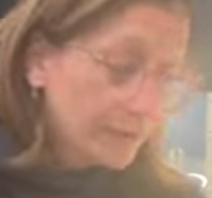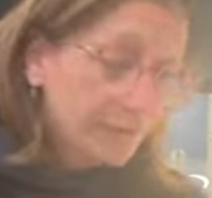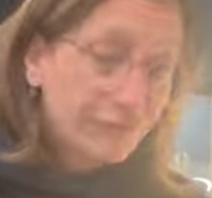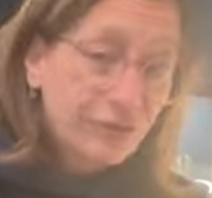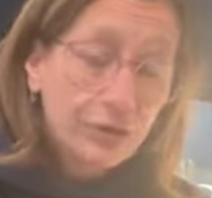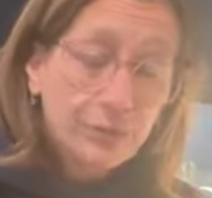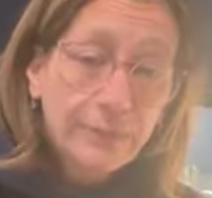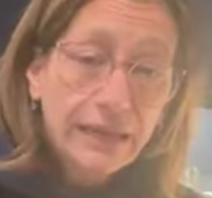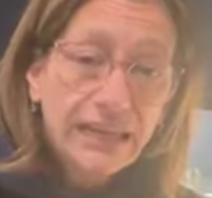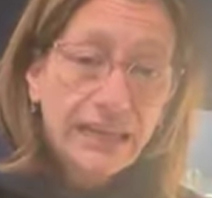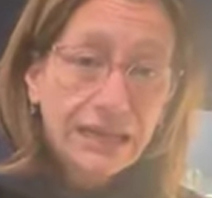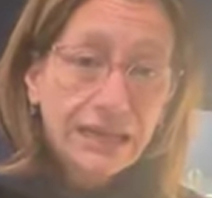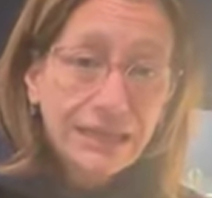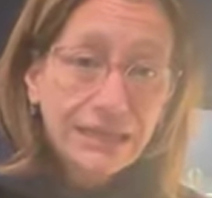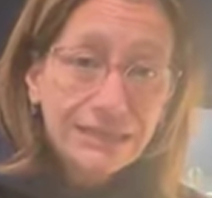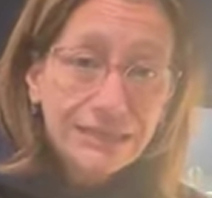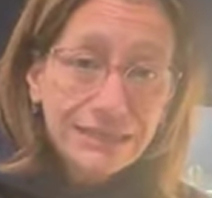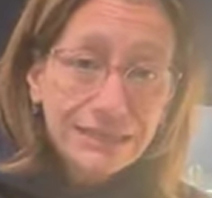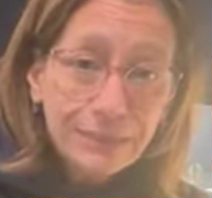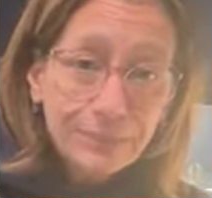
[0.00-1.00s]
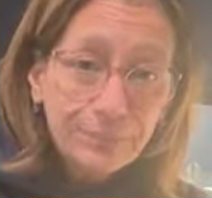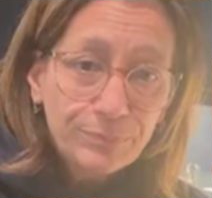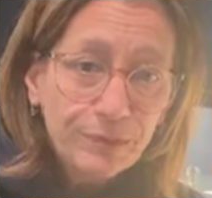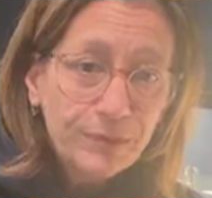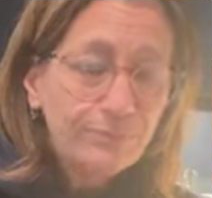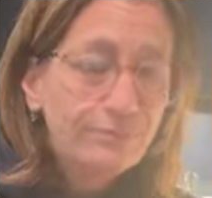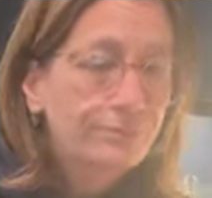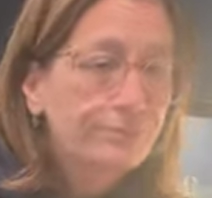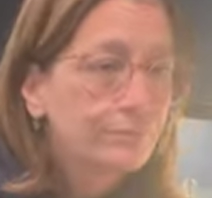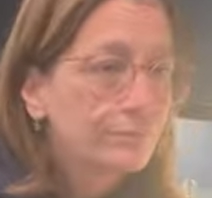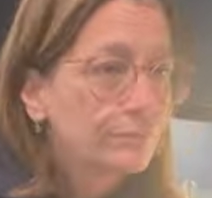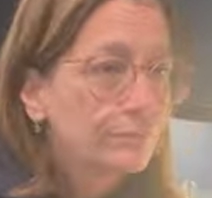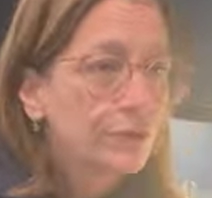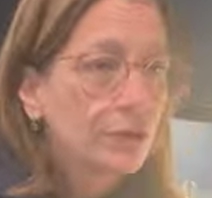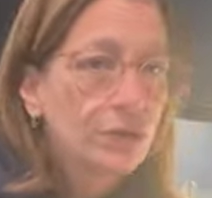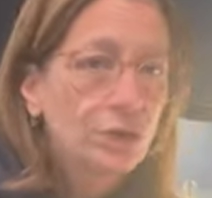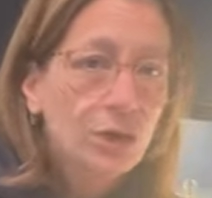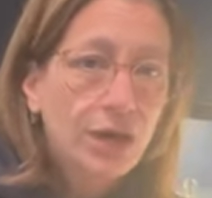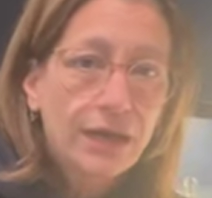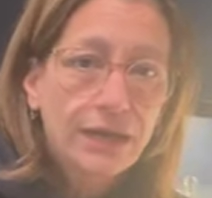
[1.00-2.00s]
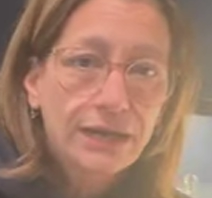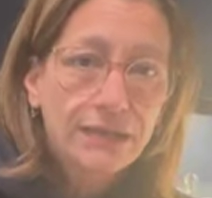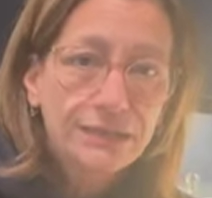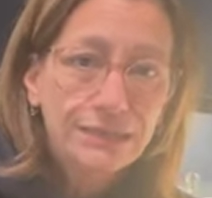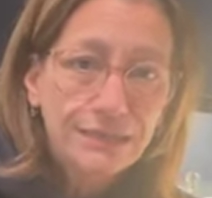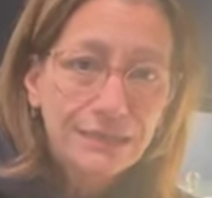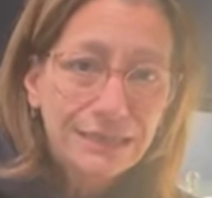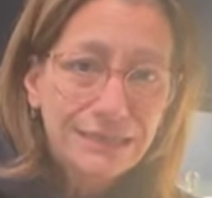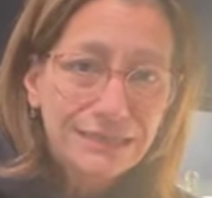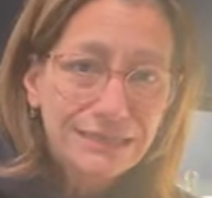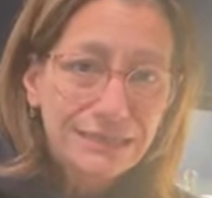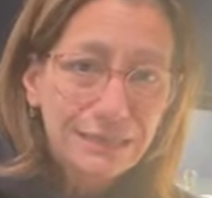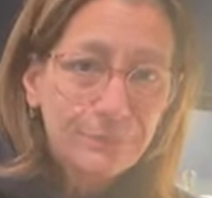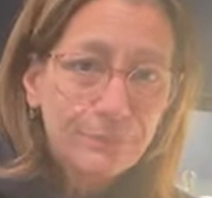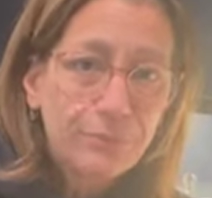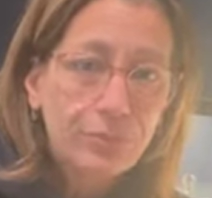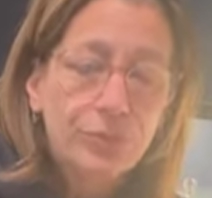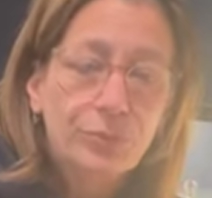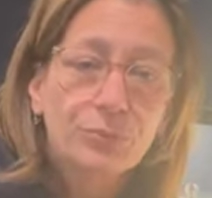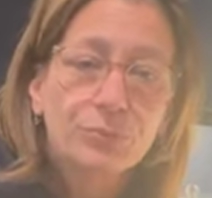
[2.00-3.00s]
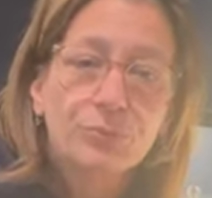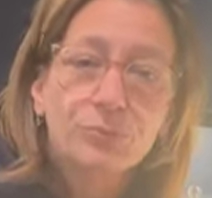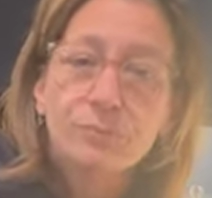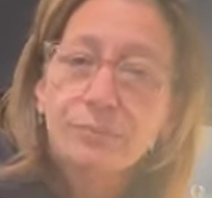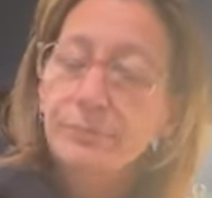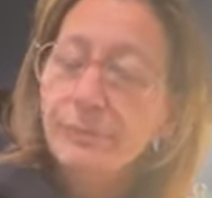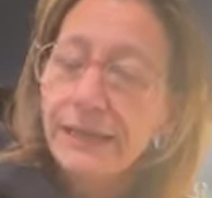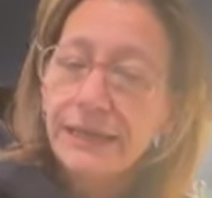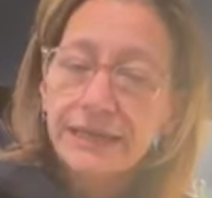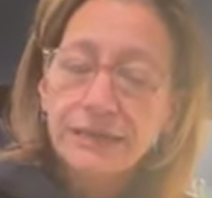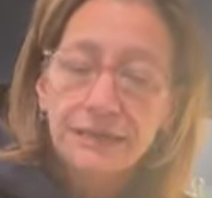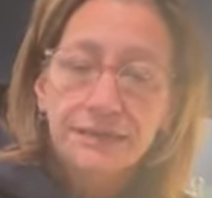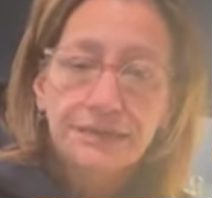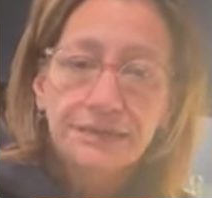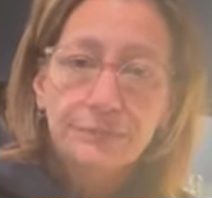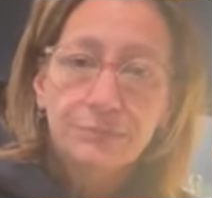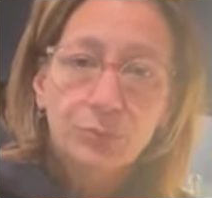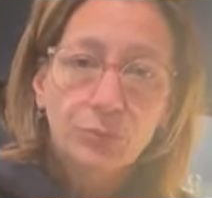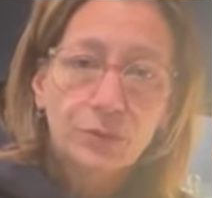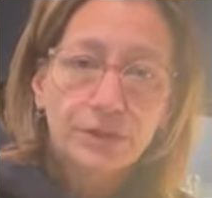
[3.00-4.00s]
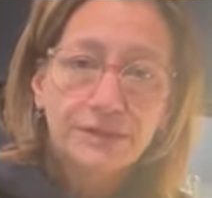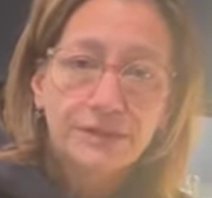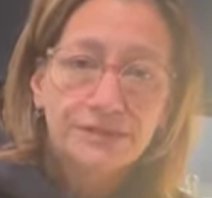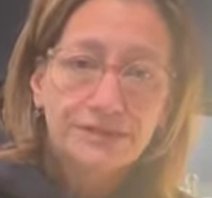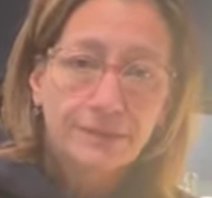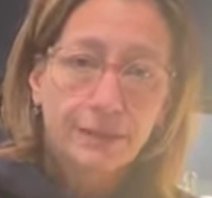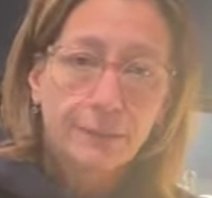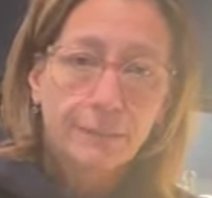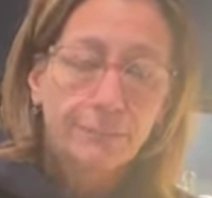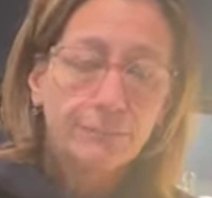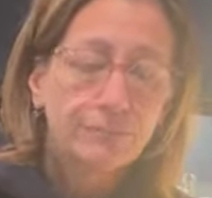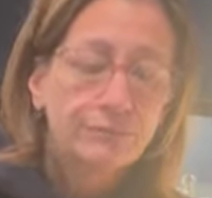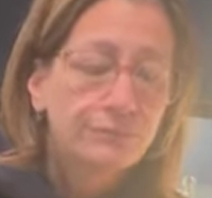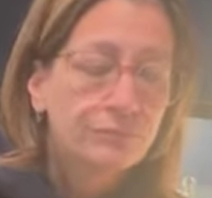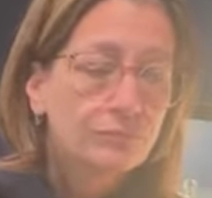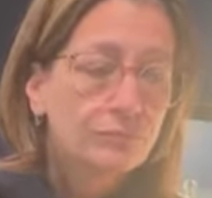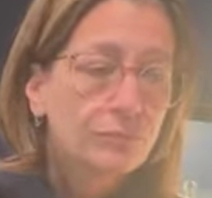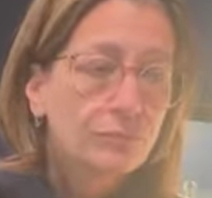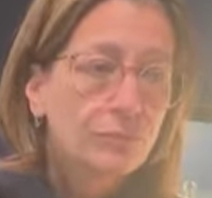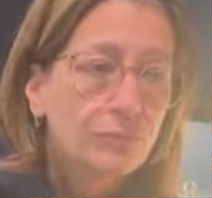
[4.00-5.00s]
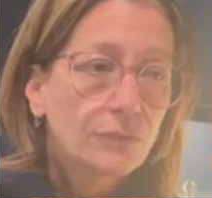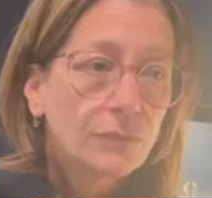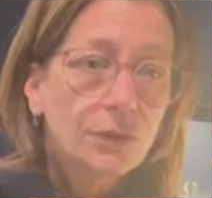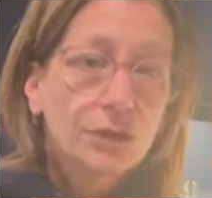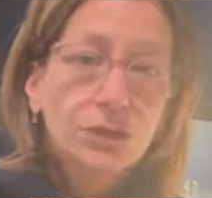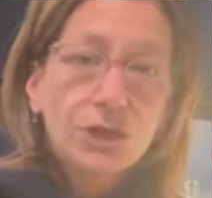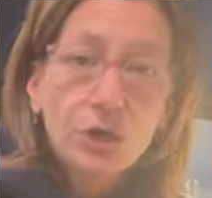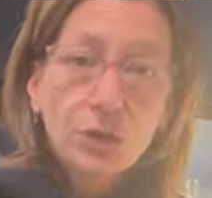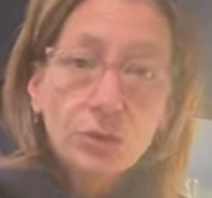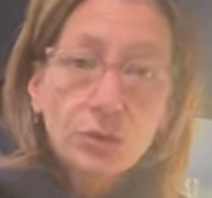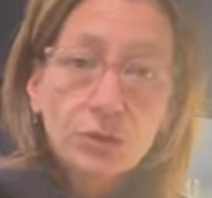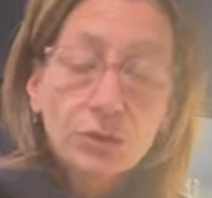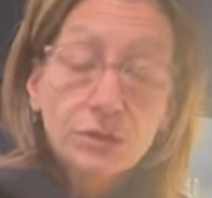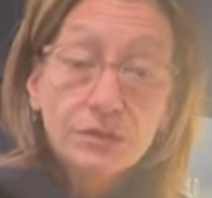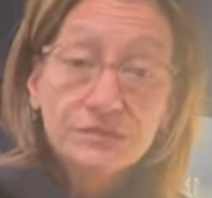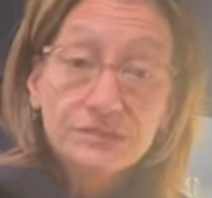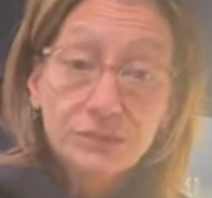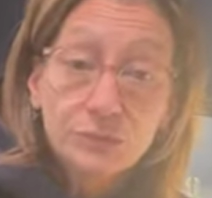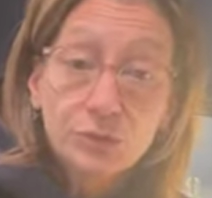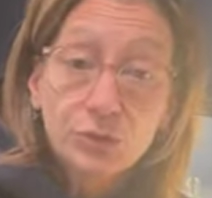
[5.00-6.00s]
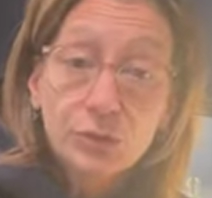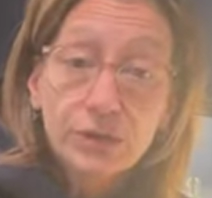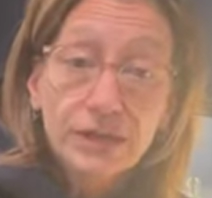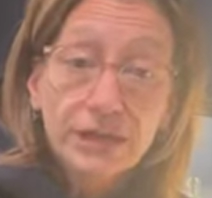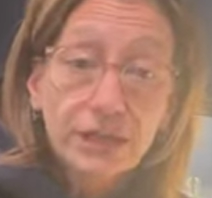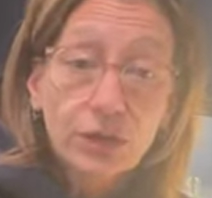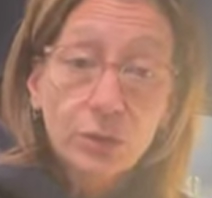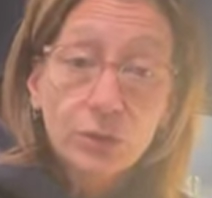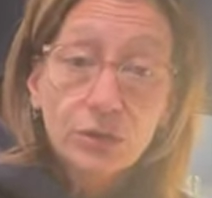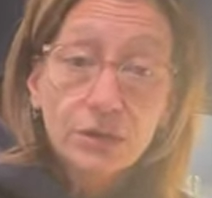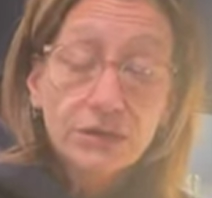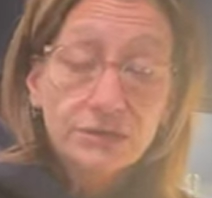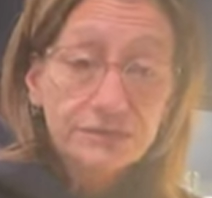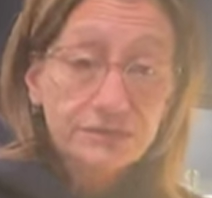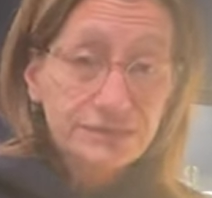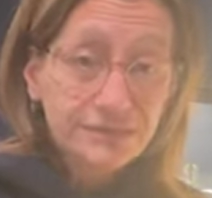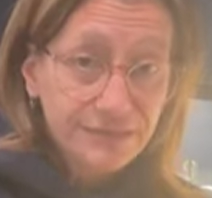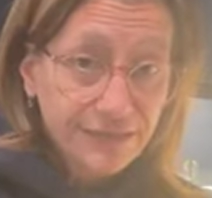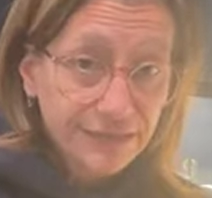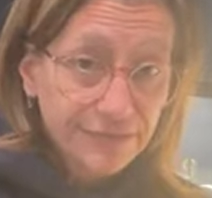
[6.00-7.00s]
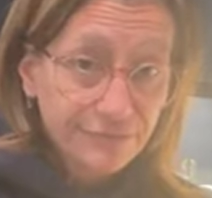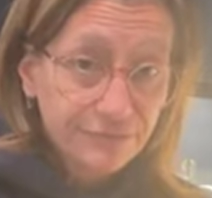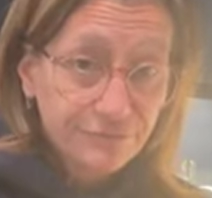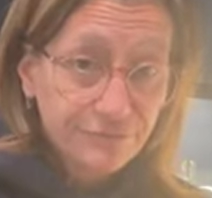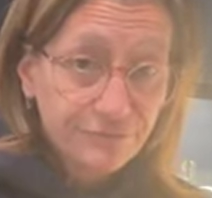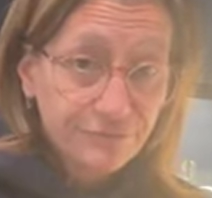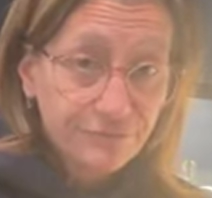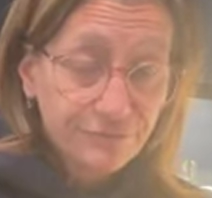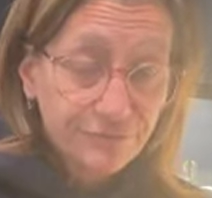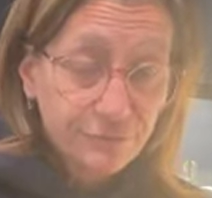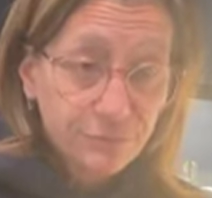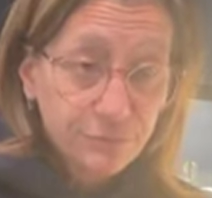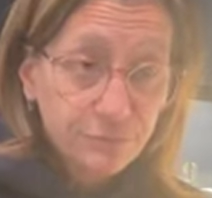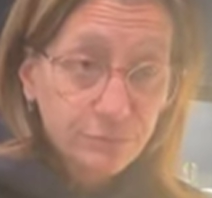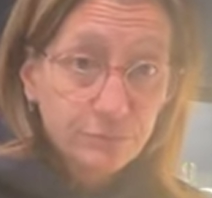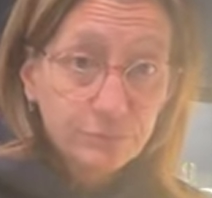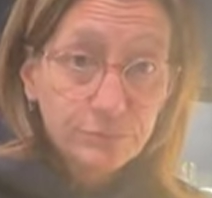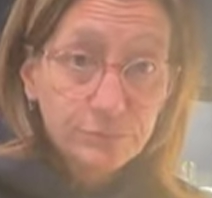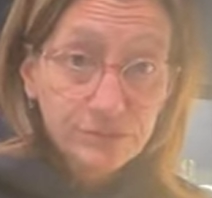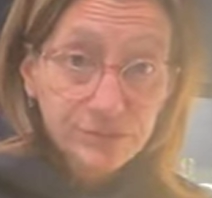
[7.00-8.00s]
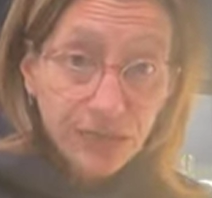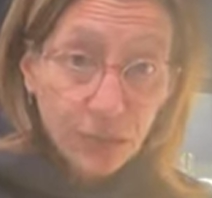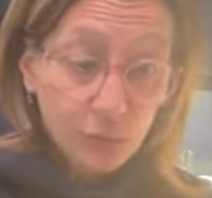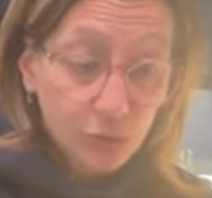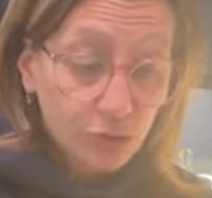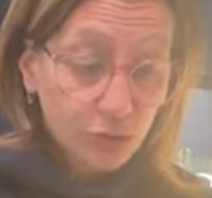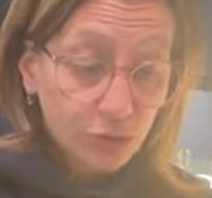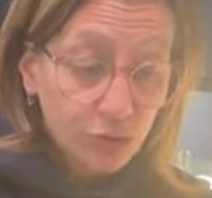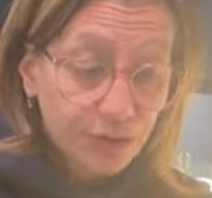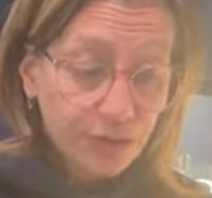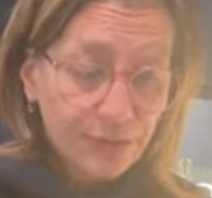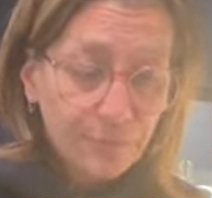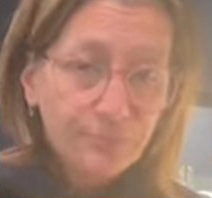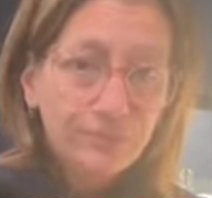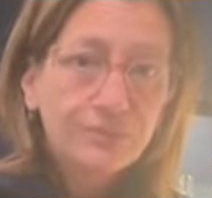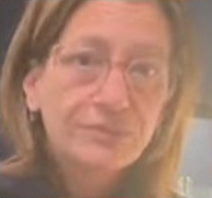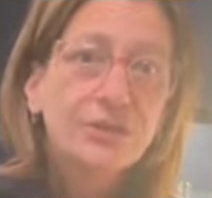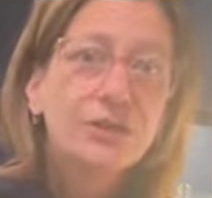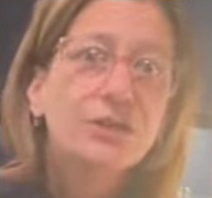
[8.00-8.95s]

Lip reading: If you're making a dip, you got a clean dip. Make the dip with some yogurt, some Greek yogurt instead of sour cream.